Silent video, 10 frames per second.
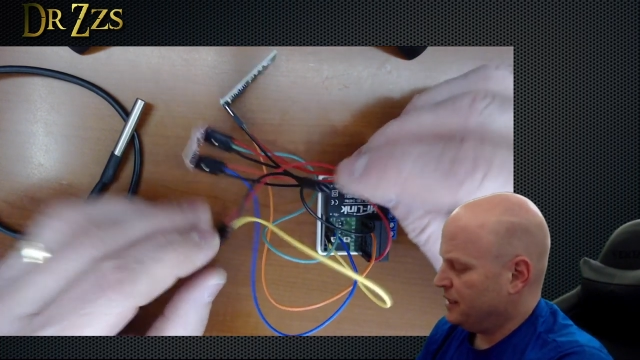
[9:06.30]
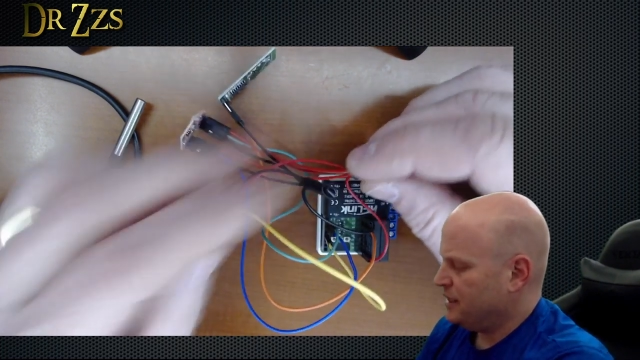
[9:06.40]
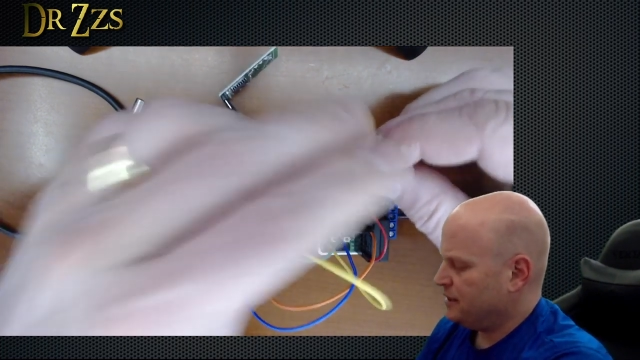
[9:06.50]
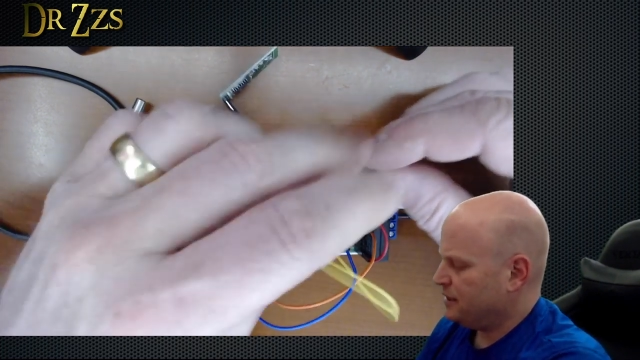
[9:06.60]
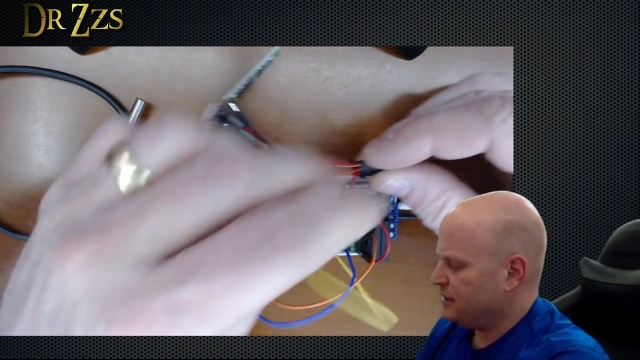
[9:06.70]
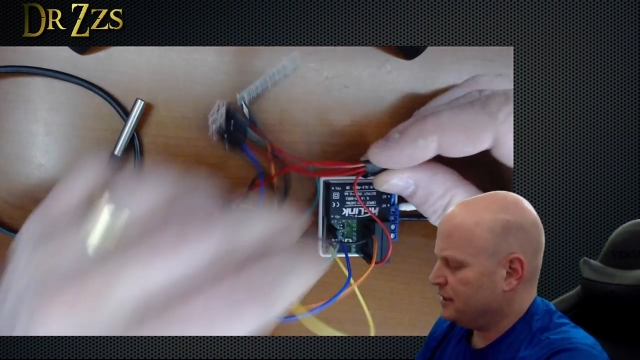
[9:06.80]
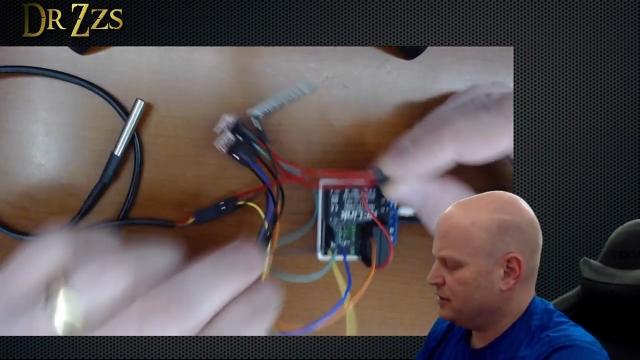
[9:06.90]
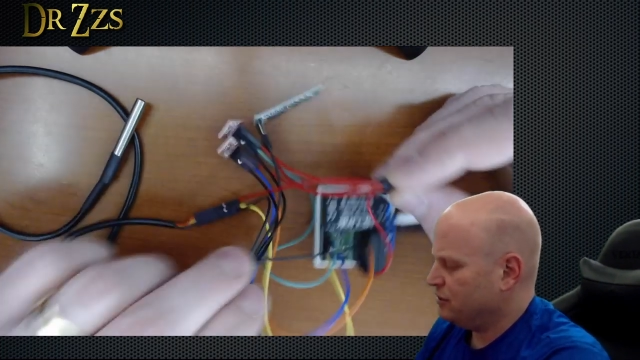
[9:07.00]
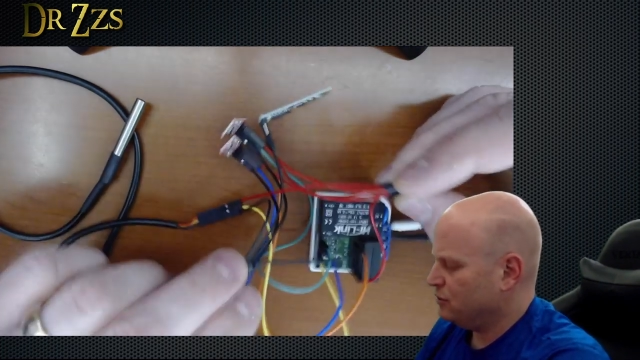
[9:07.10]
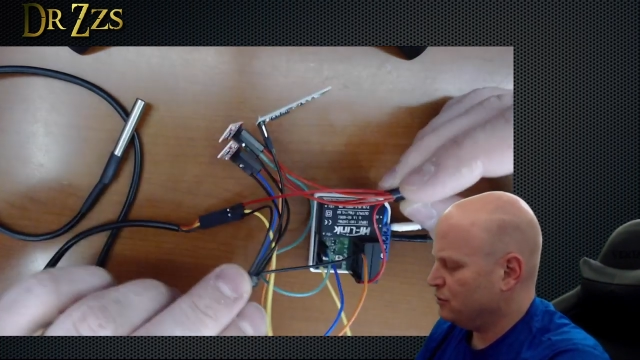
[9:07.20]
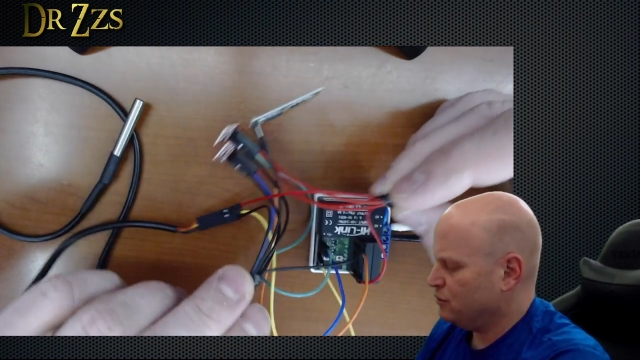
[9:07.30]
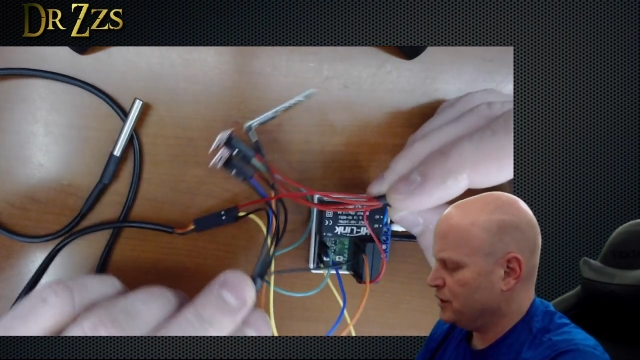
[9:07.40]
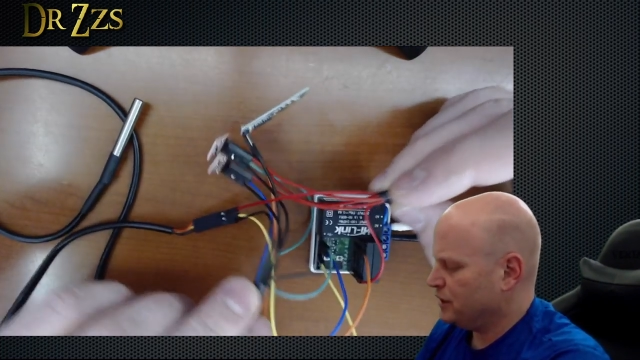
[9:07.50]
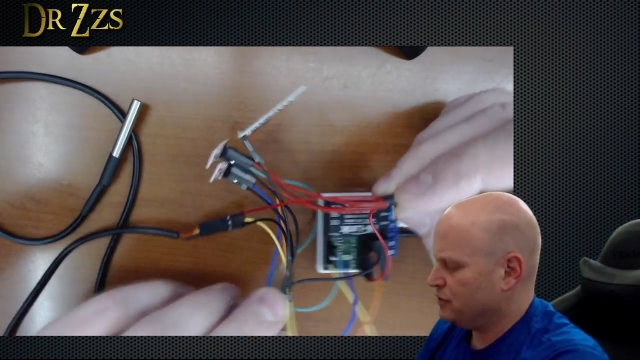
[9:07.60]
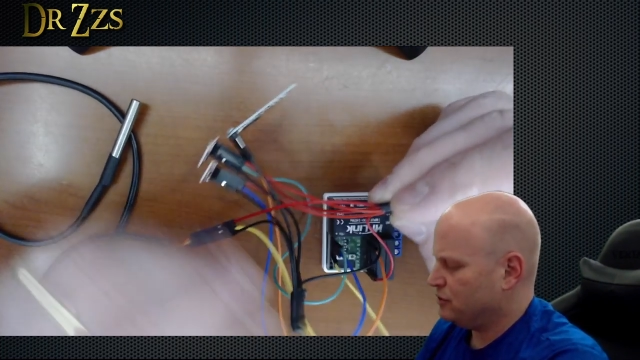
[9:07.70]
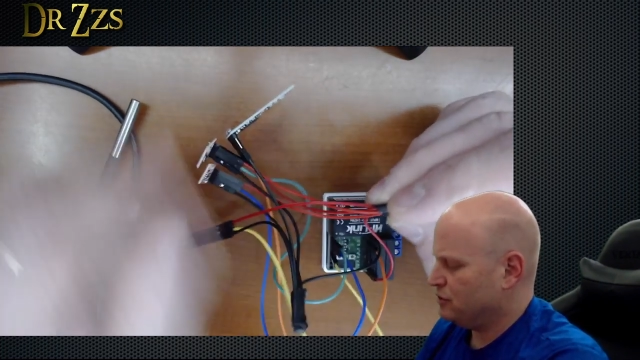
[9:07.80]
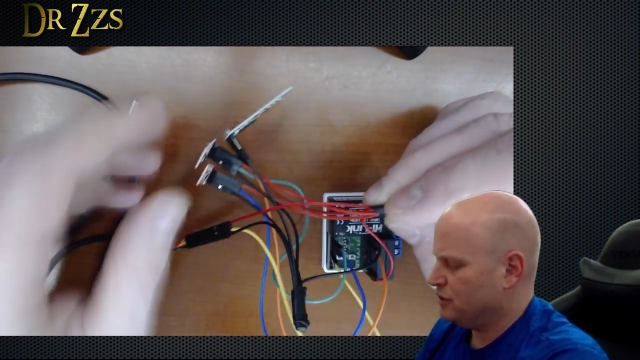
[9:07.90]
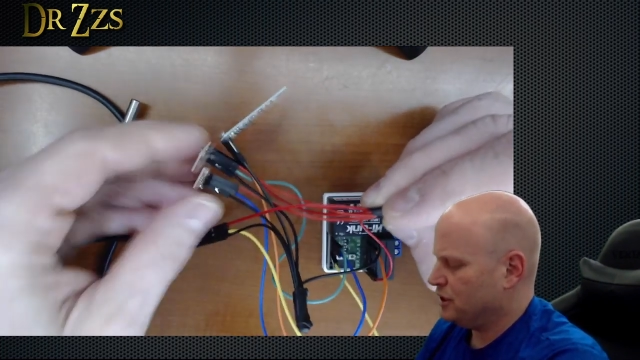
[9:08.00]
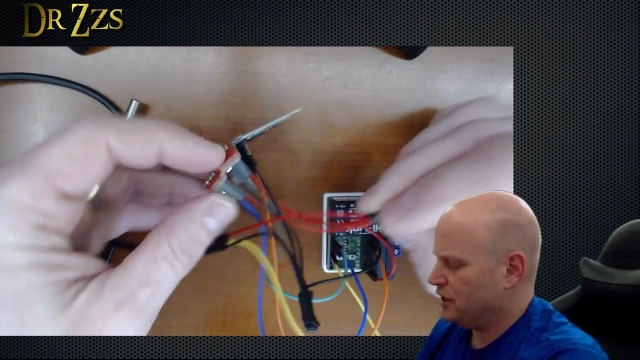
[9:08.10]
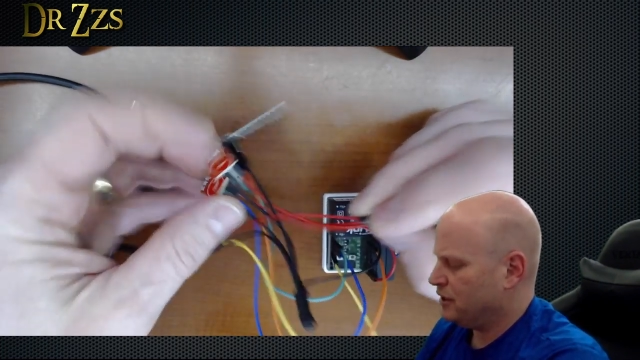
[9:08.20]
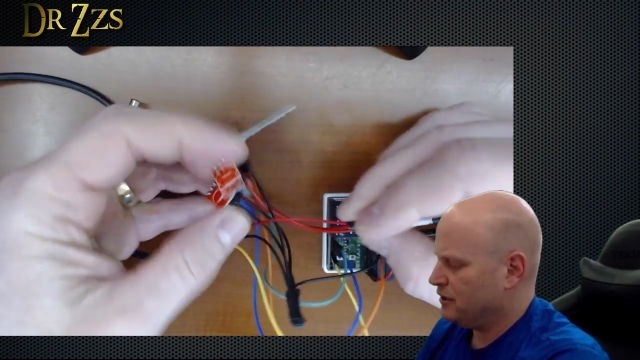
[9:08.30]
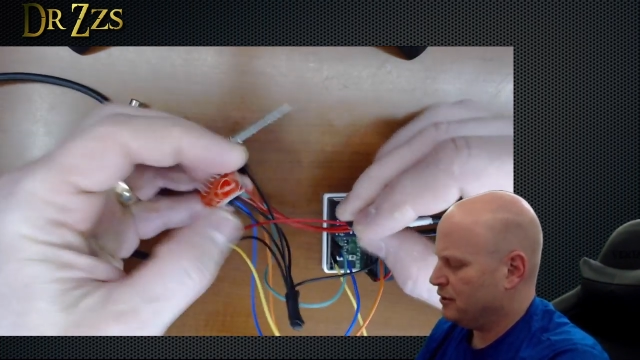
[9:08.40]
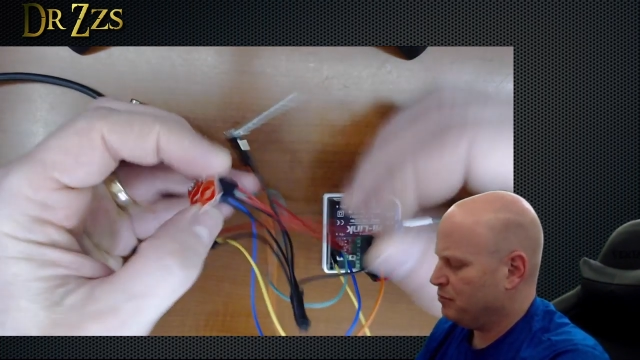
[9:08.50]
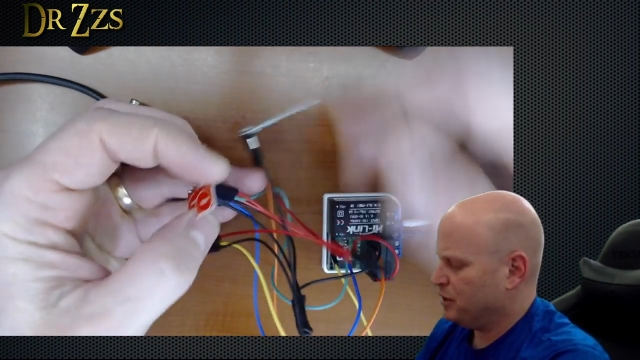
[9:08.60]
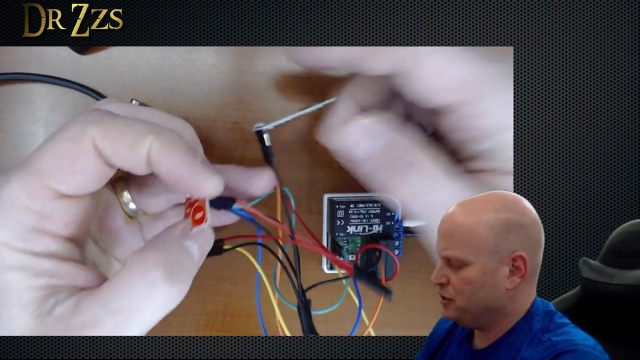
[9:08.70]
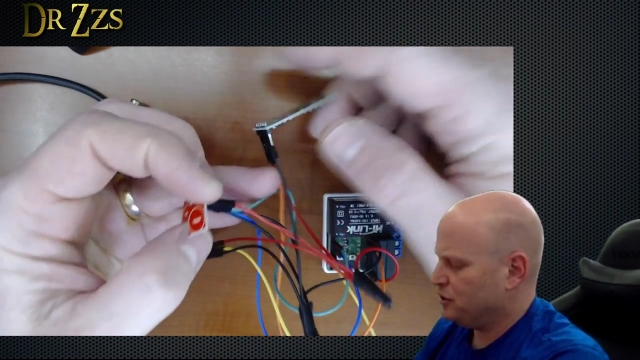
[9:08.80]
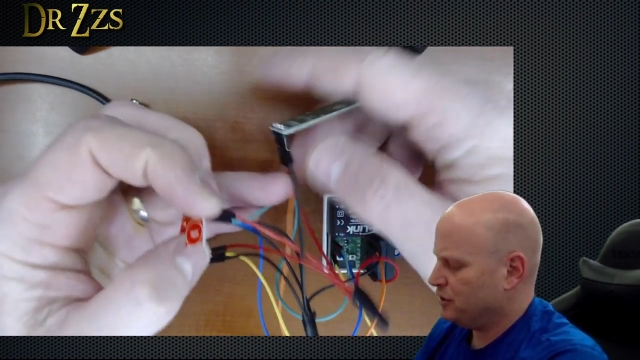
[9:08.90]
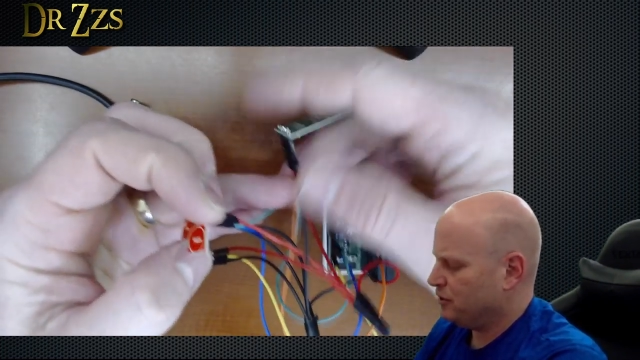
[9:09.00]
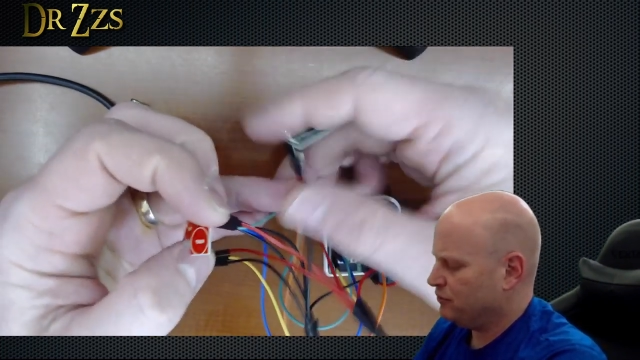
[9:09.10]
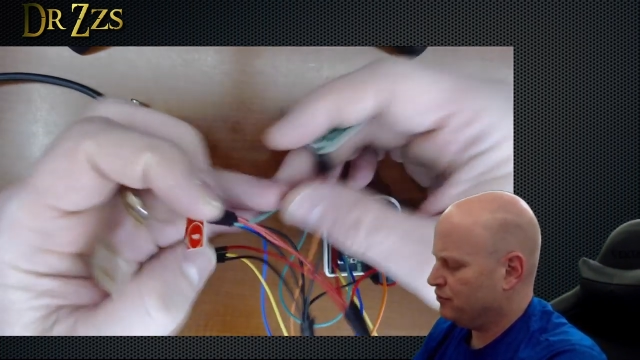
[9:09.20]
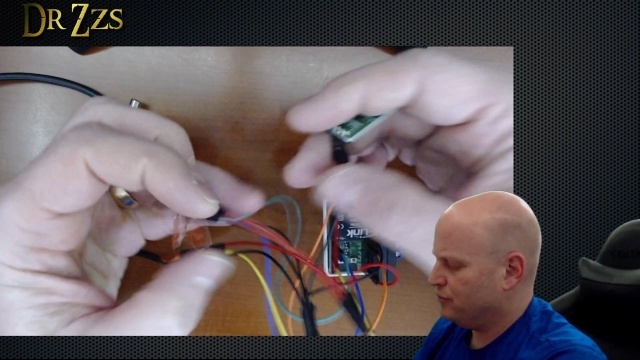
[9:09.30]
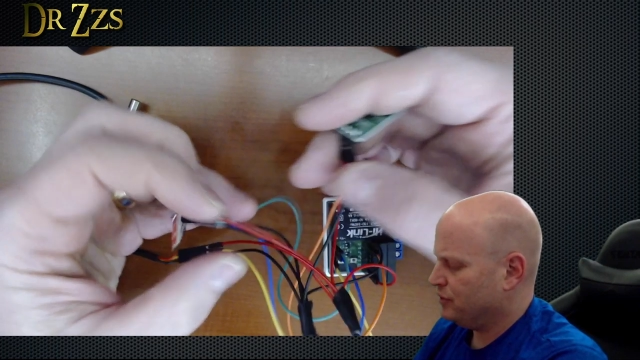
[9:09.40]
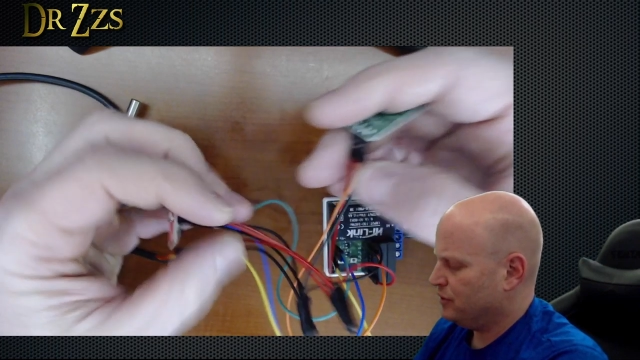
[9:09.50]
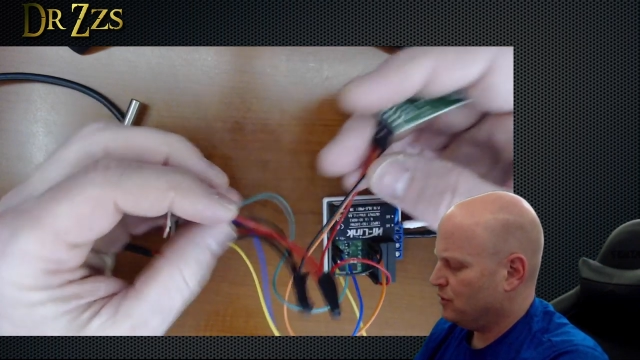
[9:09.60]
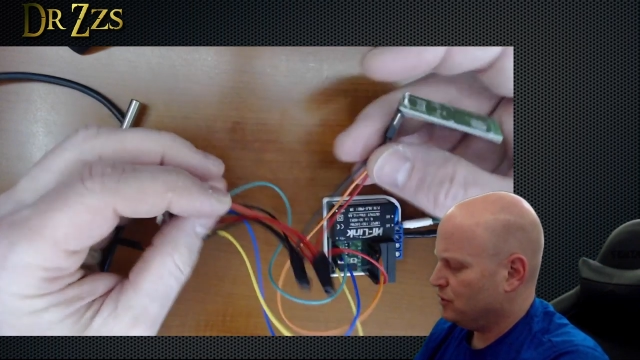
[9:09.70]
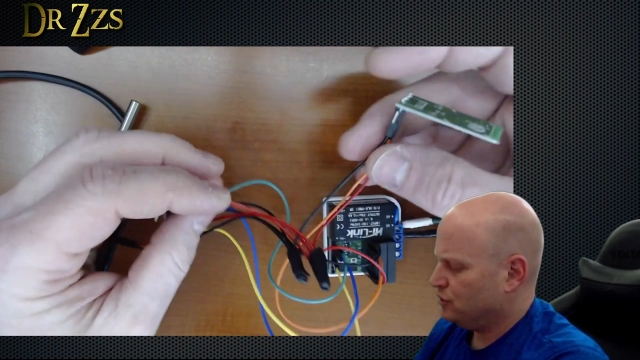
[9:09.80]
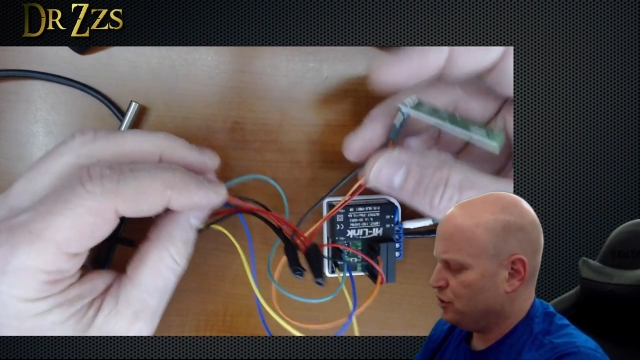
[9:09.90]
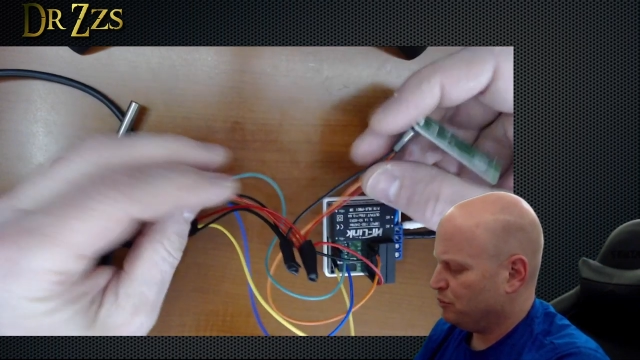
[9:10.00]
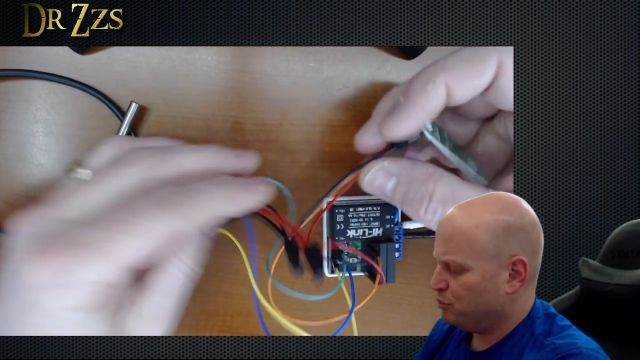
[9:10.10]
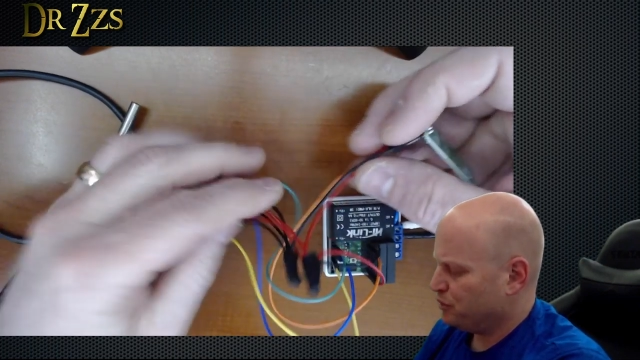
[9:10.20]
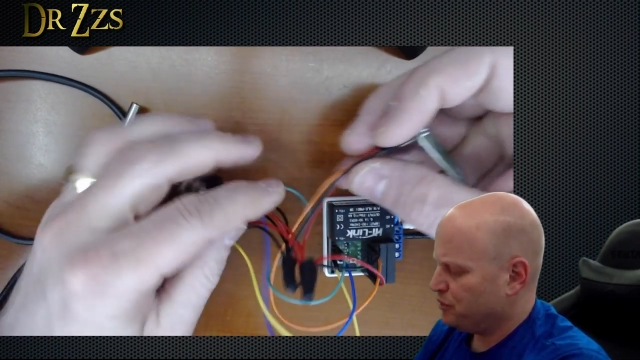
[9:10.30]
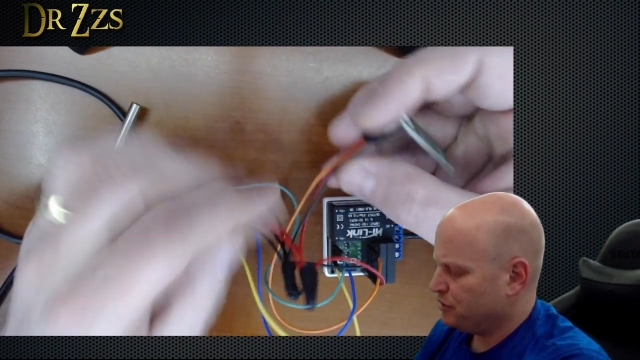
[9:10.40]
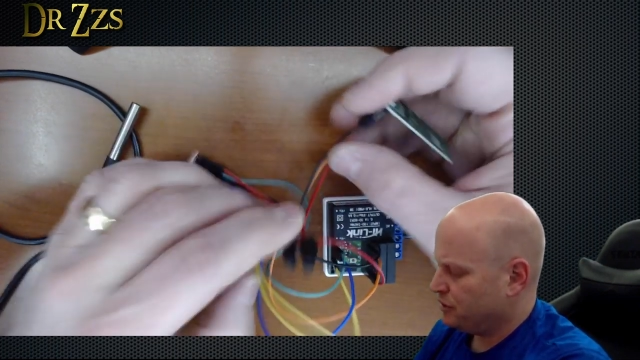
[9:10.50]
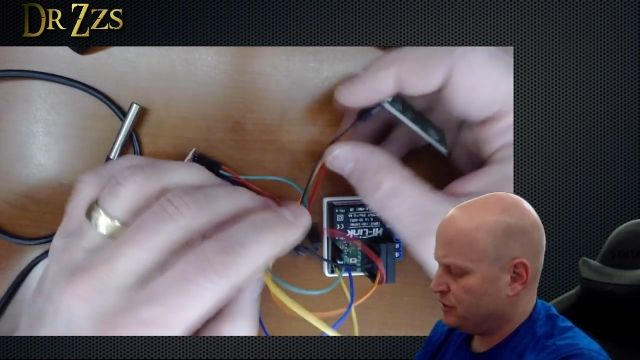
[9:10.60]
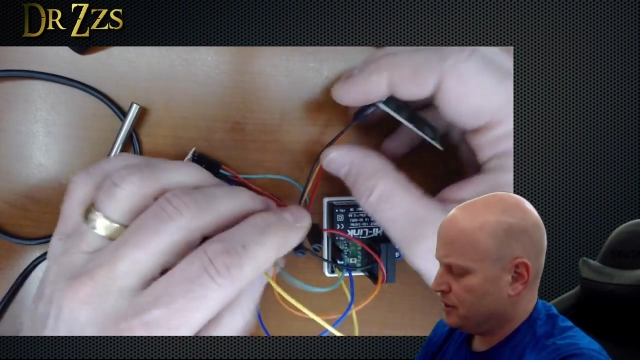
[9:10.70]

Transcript: the easy thing to do is to cut a bunch of jumpers